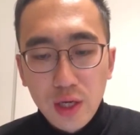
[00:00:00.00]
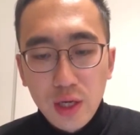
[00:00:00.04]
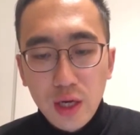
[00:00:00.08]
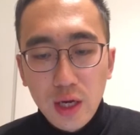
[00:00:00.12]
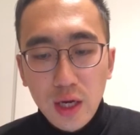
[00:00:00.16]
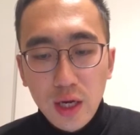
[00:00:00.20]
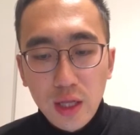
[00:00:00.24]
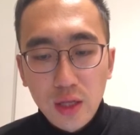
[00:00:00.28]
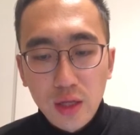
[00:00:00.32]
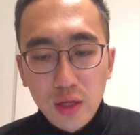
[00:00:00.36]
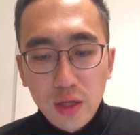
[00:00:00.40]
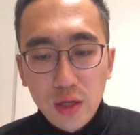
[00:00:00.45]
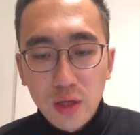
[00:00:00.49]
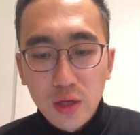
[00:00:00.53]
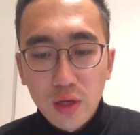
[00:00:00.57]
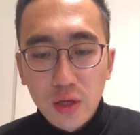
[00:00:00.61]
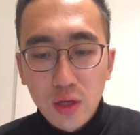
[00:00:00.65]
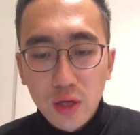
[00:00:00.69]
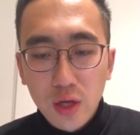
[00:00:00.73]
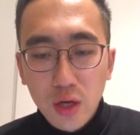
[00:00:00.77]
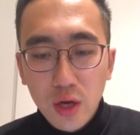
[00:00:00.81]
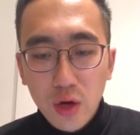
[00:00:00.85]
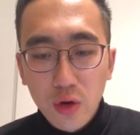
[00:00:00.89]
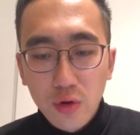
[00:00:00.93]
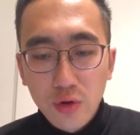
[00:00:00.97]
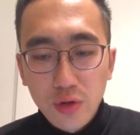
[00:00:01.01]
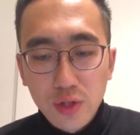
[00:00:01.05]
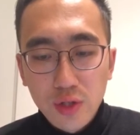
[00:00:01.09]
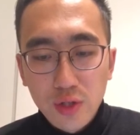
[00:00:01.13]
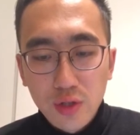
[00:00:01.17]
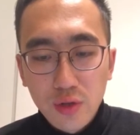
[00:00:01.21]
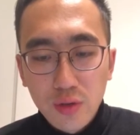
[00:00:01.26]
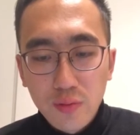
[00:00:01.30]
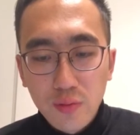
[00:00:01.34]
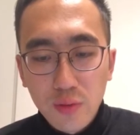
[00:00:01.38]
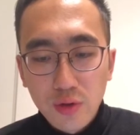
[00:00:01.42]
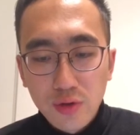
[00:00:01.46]
and the
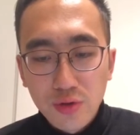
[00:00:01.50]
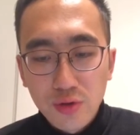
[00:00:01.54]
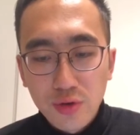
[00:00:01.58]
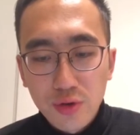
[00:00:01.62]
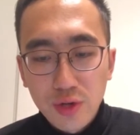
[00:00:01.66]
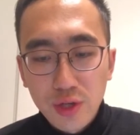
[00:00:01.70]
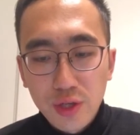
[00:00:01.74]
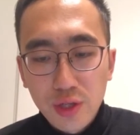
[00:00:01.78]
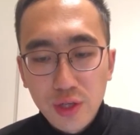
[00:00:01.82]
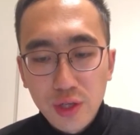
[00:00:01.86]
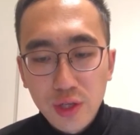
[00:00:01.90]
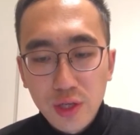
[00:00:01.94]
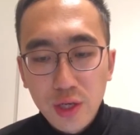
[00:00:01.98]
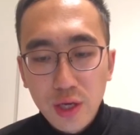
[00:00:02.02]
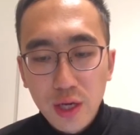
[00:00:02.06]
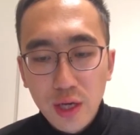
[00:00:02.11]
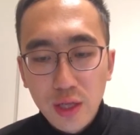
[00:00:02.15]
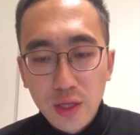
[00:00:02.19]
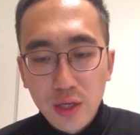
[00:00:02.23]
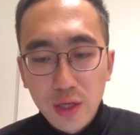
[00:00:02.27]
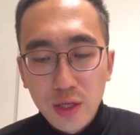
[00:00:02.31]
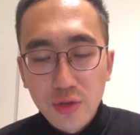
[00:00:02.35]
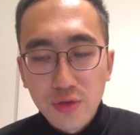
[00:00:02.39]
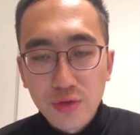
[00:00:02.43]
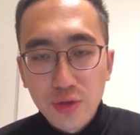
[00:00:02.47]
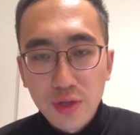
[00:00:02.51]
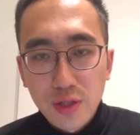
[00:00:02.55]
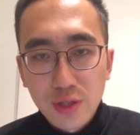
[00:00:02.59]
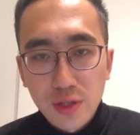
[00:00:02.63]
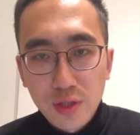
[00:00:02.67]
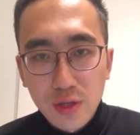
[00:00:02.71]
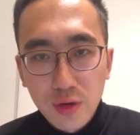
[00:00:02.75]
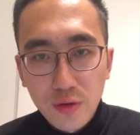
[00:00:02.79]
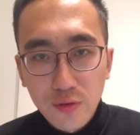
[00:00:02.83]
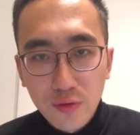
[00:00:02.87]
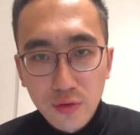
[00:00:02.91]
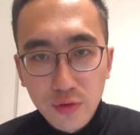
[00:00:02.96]
original maturity and interest
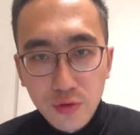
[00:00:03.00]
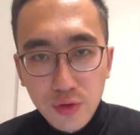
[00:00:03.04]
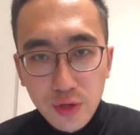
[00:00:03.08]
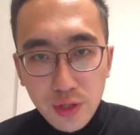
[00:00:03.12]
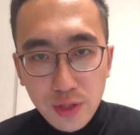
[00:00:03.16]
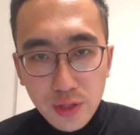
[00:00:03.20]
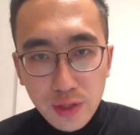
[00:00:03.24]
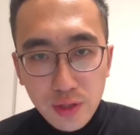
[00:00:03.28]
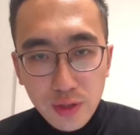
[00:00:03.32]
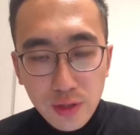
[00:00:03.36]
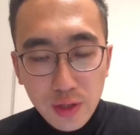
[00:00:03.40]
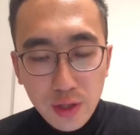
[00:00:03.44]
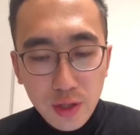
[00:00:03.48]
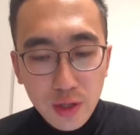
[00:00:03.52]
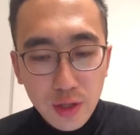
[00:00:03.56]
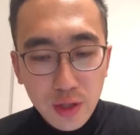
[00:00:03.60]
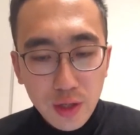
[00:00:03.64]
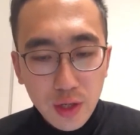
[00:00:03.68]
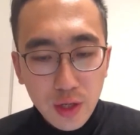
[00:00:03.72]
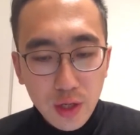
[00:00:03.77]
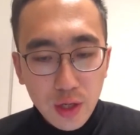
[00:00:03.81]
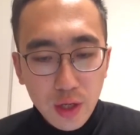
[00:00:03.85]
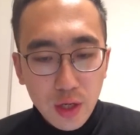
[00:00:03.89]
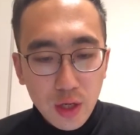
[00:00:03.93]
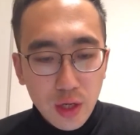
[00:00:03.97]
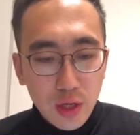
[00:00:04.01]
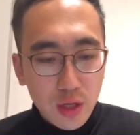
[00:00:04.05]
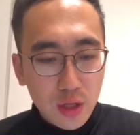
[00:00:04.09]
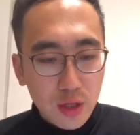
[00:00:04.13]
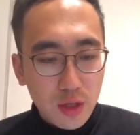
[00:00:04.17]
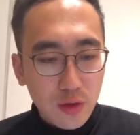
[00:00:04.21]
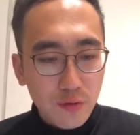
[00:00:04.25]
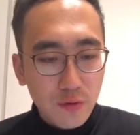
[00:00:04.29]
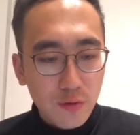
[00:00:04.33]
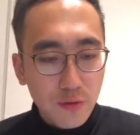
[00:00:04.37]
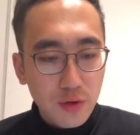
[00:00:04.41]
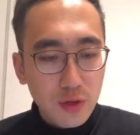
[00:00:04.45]
of risk. The
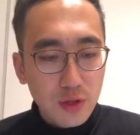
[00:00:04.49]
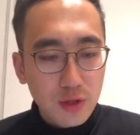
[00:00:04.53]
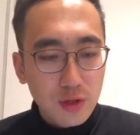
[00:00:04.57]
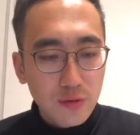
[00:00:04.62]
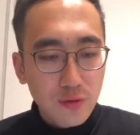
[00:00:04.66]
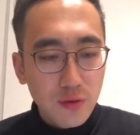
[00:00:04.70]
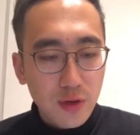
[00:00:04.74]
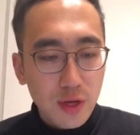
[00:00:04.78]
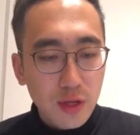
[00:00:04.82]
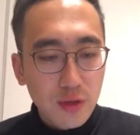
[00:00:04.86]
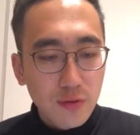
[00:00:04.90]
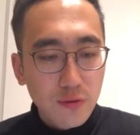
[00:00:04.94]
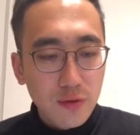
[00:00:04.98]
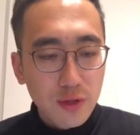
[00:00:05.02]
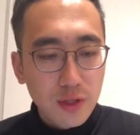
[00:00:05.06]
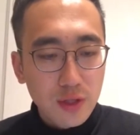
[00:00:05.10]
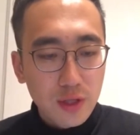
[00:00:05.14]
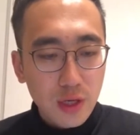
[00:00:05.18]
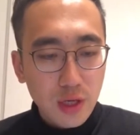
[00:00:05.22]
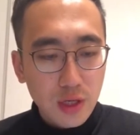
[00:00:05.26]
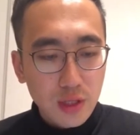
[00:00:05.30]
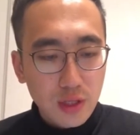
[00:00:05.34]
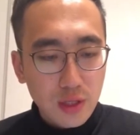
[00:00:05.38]
first one, which is